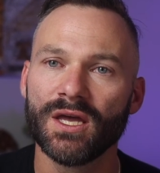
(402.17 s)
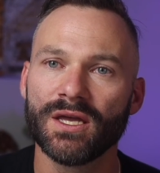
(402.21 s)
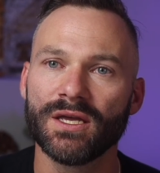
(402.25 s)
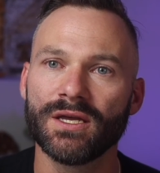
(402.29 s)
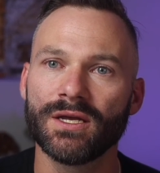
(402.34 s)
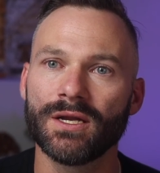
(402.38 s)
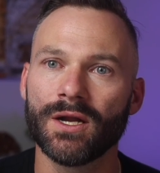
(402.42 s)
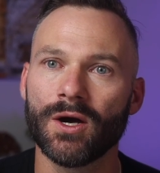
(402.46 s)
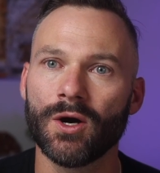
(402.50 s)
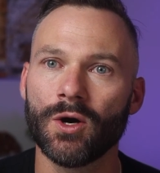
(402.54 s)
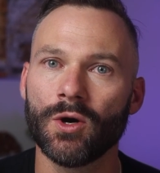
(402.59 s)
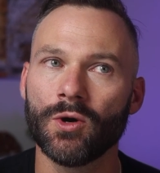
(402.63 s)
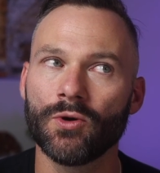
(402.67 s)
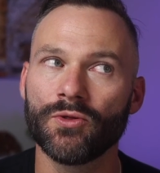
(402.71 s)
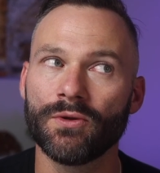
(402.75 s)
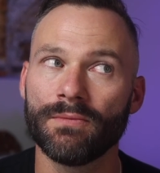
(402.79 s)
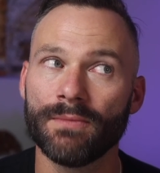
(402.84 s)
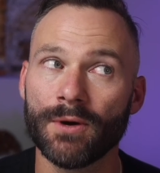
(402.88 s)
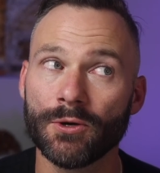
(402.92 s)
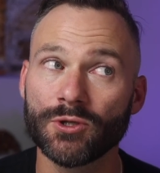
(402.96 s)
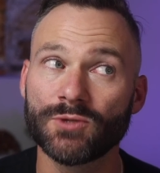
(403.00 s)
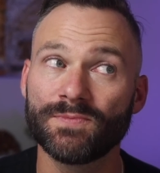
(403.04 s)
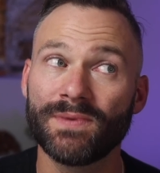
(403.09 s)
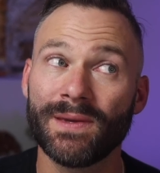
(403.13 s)
the
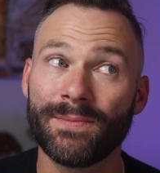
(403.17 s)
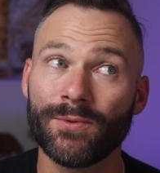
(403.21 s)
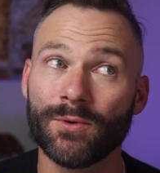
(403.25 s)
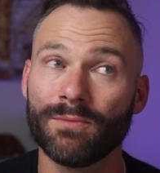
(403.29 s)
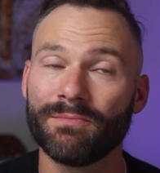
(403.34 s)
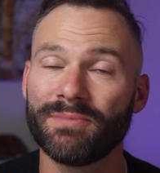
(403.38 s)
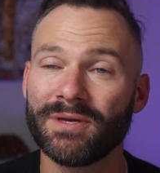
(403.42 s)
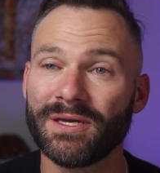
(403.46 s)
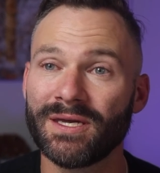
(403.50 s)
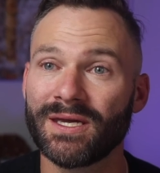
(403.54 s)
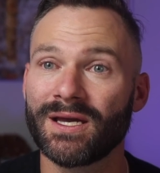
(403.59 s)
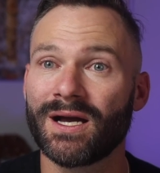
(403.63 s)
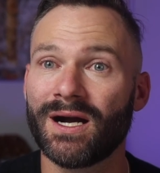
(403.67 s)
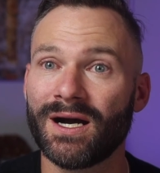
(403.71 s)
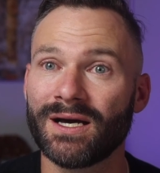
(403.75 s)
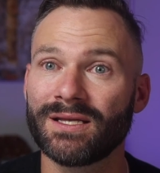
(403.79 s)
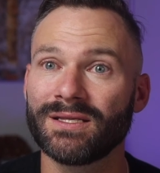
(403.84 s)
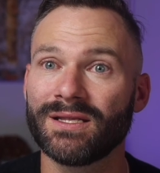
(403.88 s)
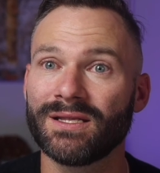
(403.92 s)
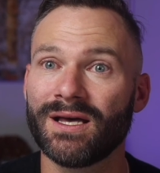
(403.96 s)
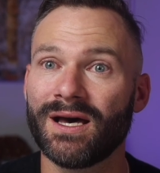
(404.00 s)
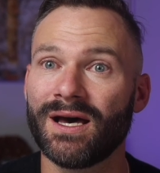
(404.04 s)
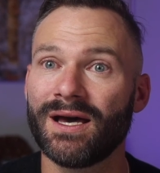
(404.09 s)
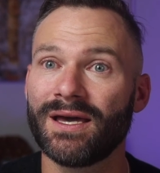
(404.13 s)
most people being
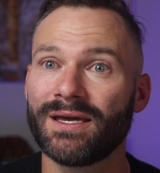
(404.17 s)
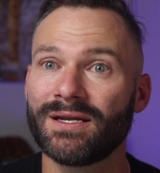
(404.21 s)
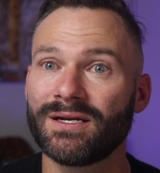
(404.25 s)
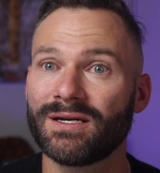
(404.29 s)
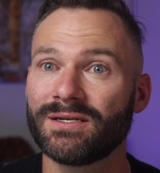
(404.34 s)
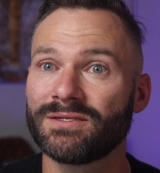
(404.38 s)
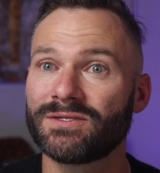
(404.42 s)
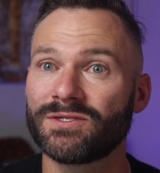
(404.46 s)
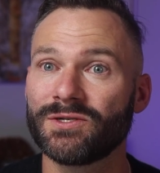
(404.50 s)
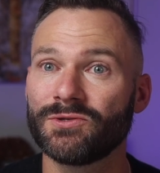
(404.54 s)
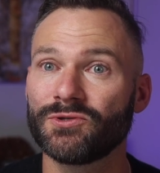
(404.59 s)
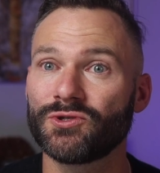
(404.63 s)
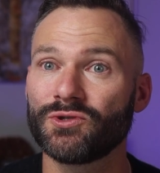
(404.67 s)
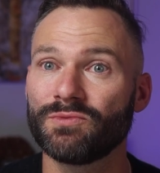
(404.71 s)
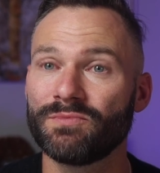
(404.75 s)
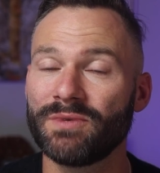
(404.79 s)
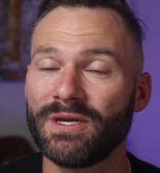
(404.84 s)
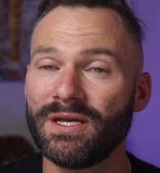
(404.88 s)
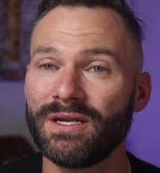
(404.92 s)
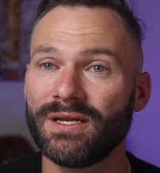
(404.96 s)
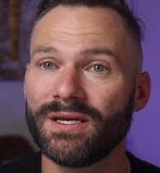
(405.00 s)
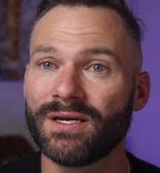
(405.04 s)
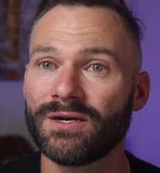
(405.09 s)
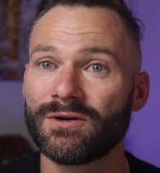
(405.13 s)
online on social
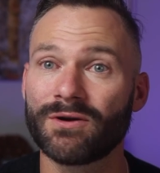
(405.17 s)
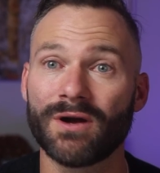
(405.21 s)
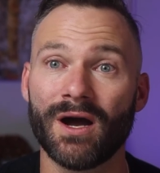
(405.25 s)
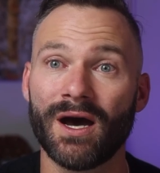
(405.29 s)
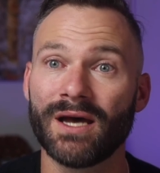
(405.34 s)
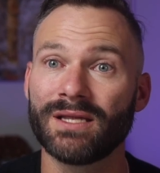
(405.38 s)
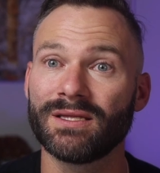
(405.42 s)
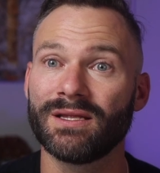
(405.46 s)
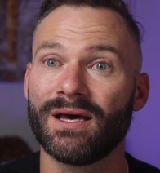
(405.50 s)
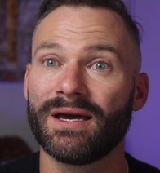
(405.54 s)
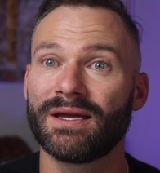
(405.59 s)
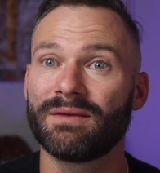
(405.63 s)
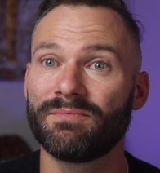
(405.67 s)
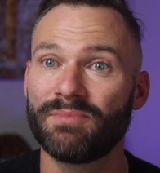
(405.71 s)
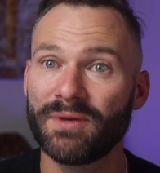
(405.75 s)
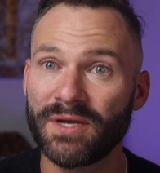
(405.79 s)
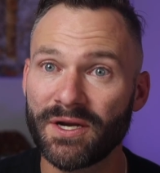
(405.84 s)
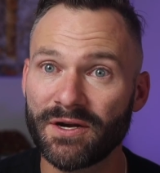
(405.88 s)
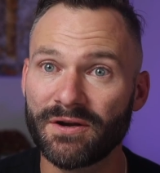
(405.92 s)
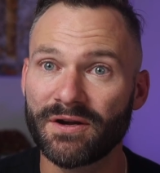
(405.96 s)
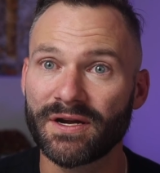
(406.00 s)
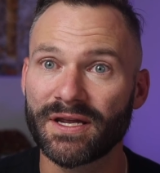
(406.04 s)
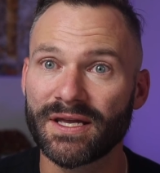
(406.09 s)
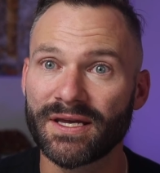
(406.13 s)
media, or online
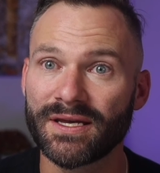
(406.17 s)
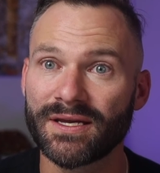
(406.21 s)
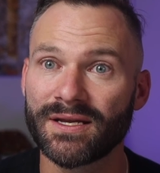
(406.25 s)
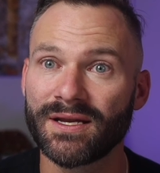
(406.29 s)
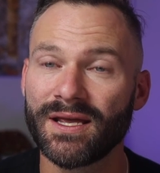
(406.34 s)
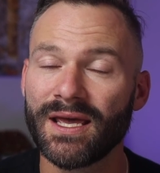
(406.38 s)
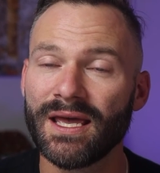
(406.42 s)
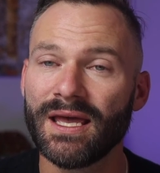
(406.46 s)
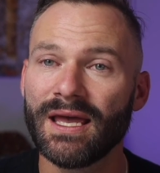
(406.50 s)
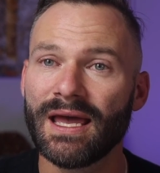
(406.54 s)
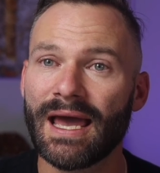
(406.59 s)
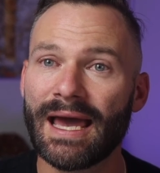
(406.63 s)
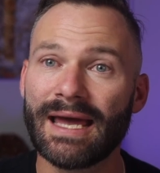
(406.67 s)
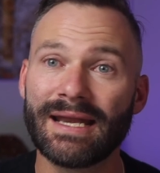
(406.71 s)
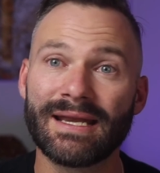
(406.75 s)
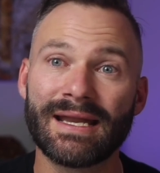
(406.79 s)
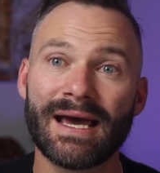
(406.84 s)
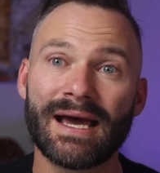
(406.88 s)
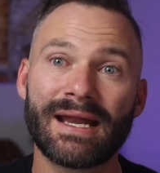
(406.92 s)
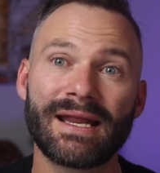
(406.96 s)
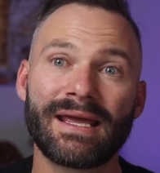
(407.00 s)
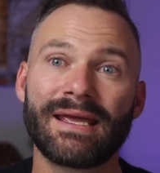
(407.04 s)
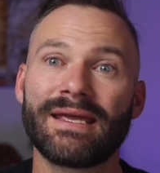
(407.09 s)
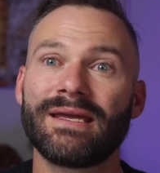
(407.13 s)
period, at
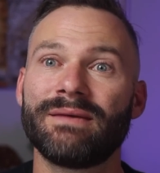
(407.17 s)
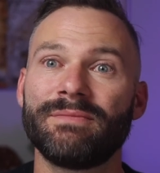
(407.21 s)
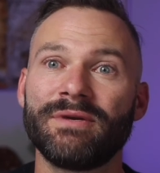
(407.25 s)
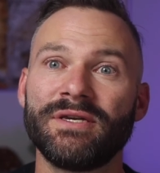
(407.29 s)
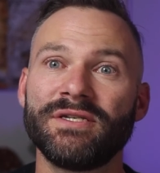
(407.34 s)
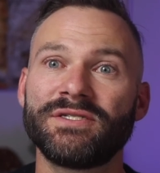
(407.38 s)
9 a.m.